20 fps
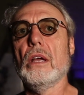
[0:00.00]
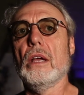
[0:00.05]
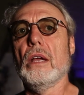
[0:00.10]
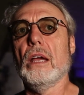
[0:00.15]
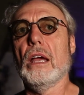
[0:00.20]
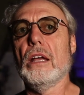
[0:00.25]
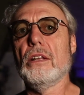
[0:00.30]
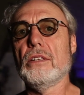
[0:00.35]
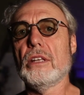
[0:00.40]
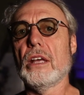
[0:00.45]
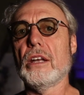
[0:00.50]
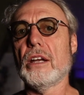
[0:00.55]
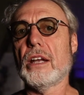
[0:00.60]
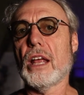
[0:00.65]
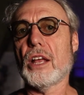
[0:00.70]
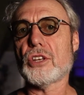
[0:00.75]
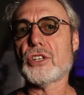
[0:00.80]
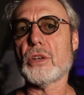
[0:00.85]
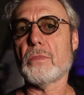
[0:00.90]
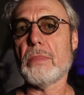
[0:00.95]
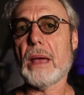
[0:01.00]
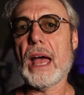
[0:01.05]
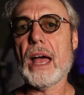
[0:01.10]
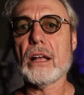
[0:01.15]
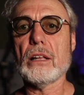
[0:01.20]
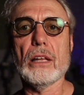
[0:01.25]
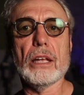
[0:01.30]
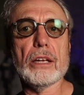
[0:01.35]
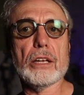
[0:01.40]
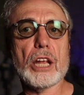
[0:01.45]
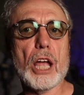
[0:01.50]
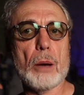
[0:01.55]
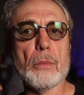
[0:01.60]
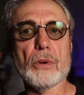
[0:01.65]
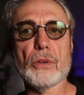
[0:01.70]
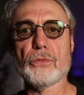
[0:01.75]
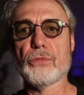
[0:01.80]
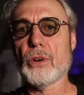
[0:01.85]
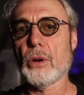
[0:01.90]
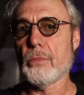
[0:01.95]
And then it has a backlight
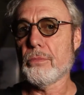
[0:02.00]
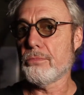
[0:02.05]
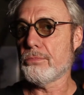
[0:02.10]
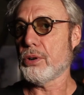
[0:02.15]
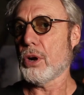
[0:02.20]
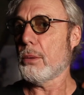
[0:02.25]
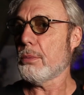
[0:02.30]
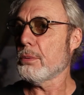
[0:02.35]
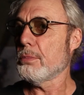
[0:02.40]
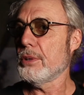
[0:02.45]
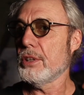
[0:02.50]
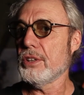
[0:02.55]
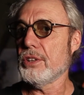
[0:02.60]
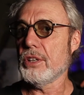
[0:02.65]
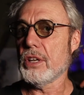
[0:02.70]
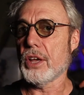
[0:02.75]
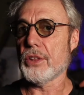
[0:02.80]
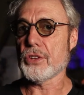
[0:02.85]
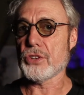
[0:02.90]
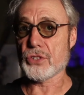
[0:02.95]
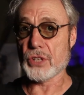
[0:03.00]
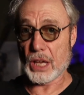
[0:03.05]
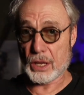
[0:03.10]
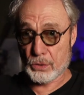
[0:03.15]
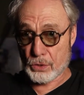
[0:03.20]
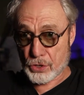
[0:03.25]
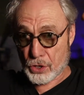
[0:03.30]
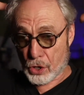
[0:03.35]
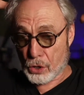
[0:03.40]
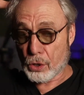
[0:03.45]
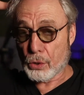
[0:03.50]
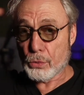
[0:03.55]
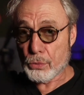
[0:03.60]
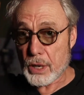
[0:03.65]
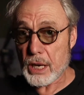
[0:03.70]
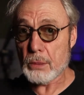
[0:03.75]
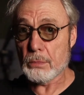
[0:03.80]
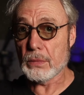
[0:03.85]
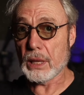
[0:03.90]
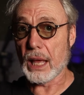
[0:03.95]
coming from probably the other side, or a
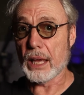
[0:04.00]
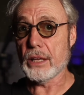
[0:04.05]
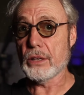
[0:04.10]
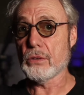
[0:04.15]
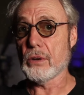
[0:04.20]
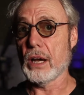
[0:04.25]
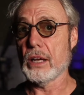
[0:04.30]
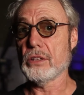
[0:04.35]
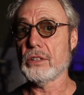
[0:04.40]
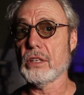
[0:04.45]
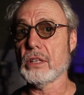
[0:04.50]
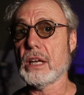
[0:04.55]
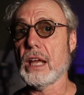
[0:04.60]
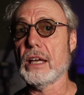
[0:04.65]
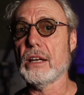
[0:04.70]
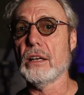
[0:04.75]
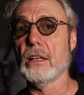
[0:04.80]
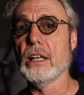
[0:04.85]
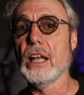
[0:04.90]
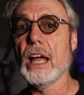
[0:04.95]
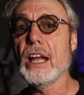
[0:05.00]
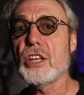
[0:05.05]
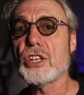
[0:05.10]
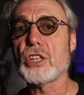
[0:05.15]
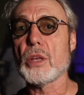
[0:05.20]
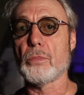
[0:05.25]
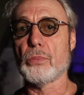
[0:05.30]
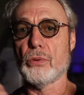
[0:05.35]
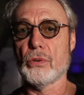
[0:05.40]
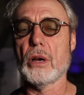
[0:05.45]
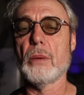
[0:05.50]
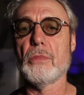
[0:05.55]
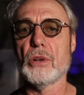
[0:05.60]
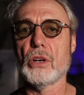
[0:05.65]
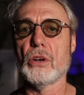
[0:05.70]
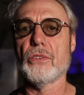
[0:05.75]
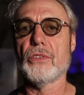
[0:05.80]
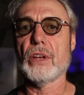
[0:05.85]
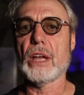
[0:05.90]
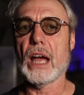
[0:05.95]
rim light, right, that kind of lights the
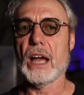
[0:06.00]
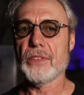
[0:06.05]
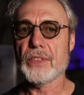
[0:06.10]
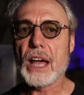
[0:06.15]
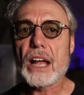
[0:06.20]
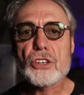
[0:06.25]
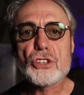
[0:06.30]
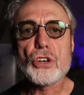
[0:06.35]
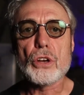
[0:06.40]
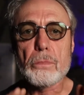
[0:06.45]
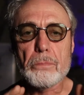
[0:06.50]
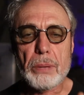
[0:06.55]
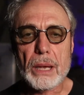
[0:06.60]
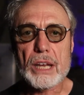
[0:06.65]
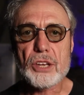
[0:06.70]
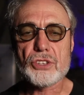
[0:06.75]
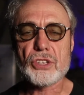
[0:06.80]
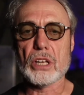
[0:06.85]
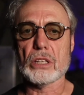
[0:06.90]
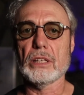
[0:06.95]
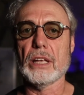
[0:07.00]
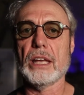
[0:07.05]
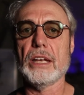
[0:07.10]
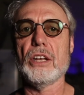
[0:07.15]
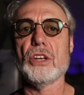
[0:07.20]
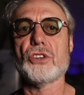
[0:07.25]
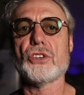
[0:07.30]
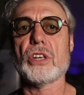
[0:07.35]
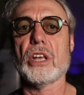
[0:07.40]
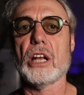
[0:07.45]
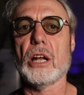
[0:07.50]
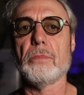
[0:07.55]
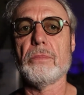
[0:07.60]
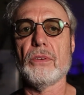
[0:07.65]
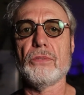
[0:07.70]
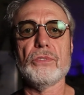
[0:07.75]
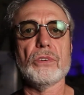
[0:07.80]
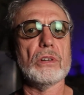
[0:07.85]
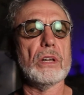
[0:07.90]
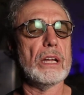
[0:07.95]
perimeter of the guy. That's your basic lighting setup
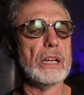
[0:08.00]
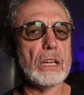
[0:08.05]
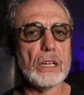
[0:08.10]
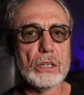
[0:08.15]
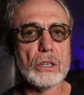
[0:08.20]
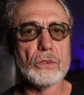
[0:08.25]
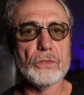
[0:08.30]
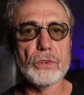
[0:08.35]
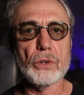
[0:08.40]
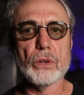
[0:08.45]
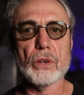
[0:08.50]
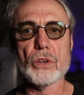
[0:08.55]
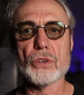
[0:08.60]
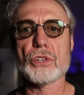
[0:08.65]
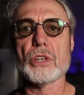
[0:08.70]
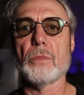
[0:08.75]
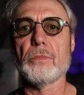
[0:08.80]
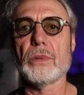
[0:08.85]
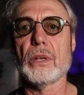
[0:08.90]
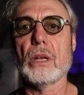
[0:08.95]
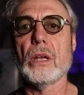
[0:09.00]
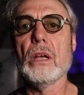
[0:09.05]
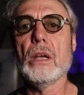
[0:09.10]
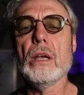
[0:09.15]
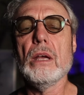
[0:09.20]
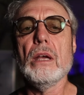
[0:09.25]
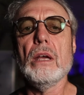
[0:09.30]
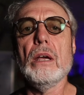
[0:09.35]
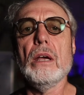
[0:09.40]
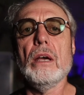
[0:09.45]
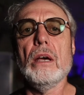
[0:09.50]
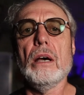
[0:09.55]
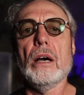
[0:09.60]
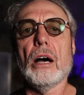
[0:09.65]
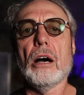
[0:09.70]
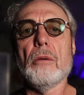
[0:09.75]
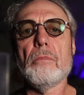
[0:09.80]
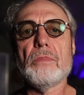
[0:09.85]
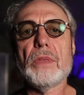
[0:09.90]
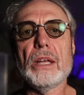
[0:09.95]
if you're like interviewing or something.
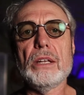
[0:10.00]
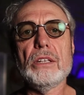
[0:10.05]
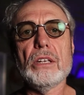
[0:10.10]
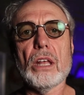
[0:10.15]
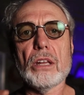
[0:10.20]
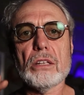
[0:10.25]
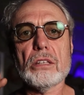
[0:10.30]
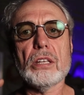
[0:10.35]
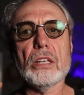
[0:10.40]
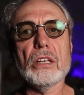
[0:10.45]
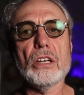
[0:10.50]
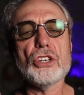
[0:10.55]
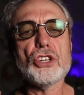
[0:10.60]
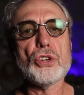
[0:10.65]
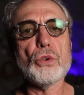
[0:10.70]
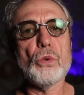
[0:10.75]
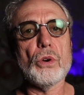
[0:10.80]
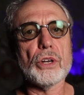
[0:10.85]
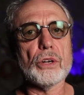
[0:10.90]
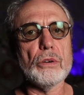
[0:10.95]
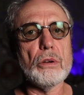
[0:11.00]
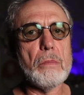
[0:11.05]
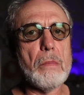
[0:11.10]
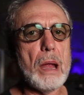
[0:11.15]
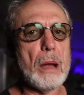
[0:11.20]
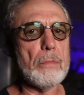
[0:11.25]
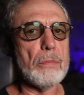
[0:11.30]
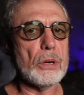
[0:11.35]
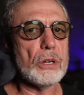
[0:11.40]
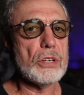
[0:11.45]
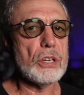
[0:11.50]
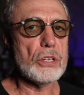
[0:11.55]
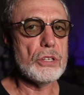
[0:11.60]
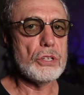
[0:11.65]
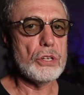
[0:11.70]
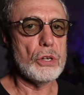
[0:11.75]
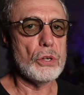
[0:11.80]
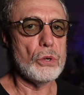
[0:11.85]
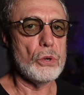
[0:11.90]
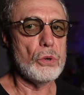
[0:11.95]
Then the other thing that you want to remember to
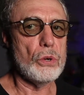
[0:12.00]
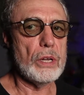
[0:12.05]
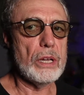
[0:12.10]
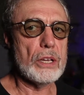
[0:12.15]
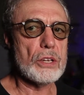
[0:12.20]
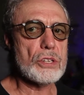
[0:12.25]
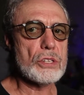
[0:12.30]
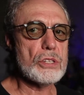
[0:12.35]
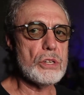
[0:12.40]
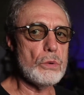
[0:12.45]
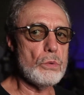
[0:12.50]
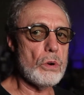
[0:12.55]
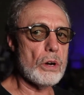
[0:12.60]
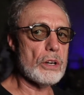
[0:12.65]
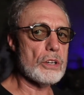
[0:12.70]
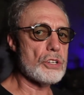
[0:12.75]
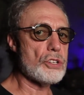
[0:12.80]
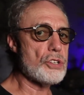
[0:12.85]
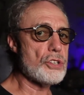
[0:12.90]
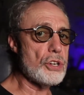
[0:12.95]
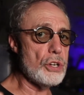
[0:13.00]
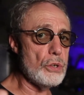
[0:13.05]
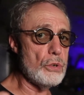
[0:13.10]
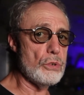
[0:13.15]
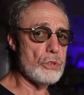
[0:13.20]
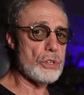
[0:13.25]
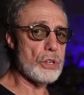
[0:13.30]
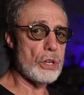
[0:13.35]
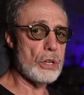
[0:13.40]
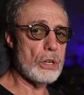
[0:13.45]
do is you want to shoot